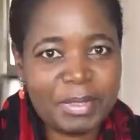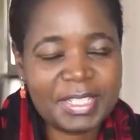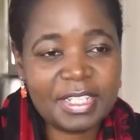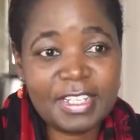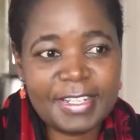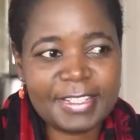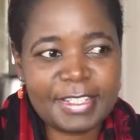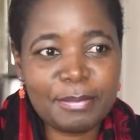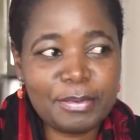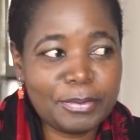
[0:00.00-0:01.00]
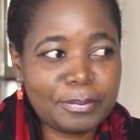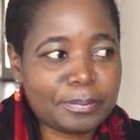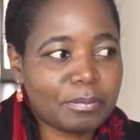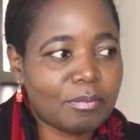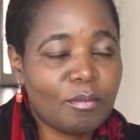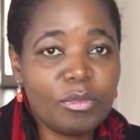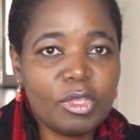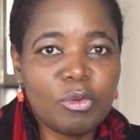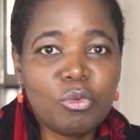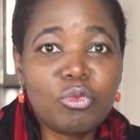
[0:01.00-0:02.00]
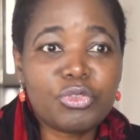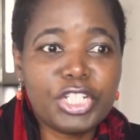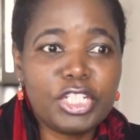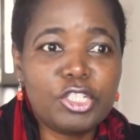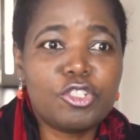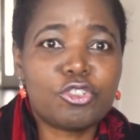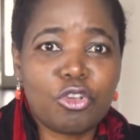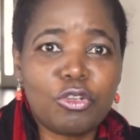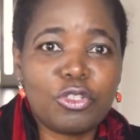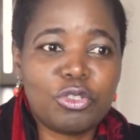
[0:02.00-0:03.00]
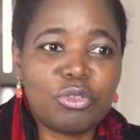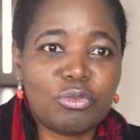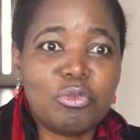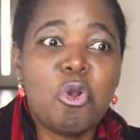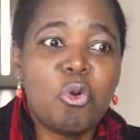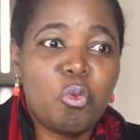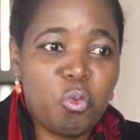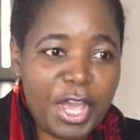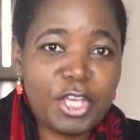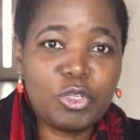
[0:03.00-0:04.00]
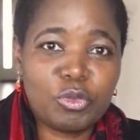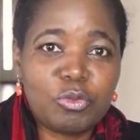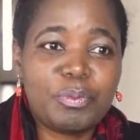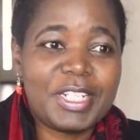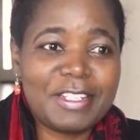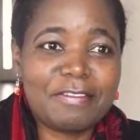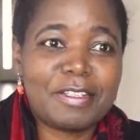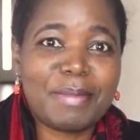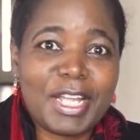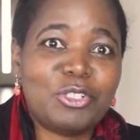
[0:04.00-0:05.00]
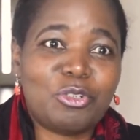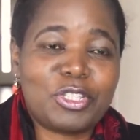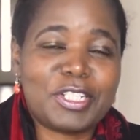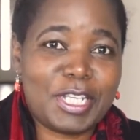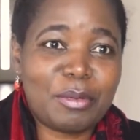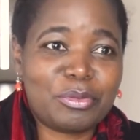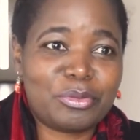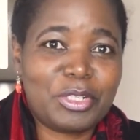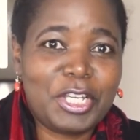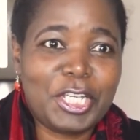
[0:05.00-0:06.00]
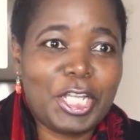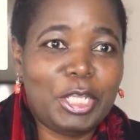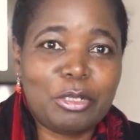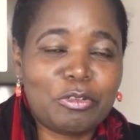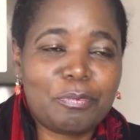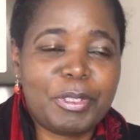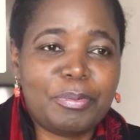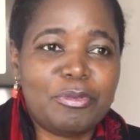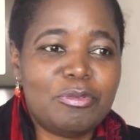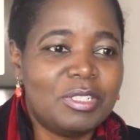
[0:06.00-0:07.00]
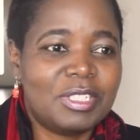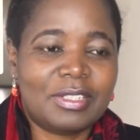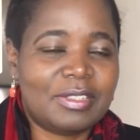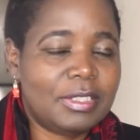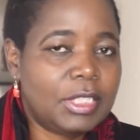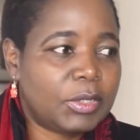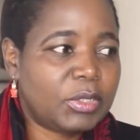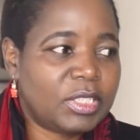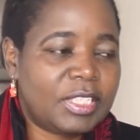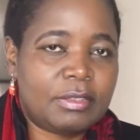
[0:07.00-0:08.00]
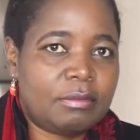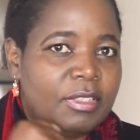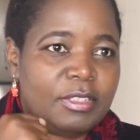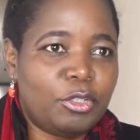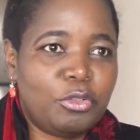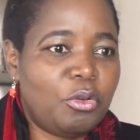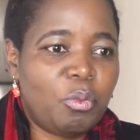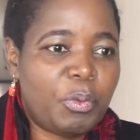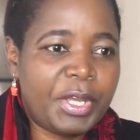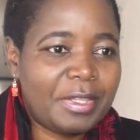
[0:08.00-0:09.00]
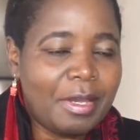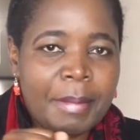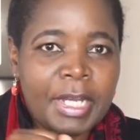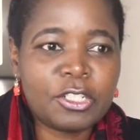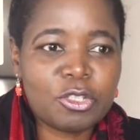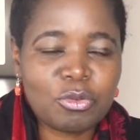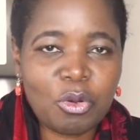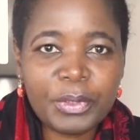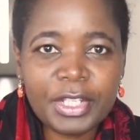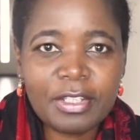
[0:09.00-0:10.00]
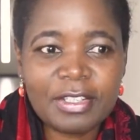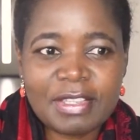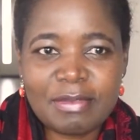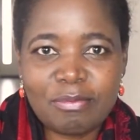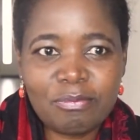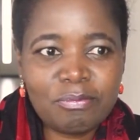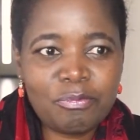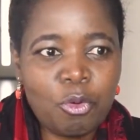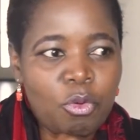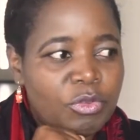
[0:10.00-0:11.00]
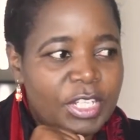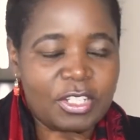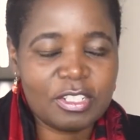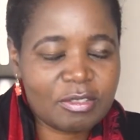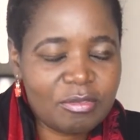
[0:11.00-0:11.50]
second example will really show you where you could be leaving money on the table. A lot of people, they don't know where their money is going, or they just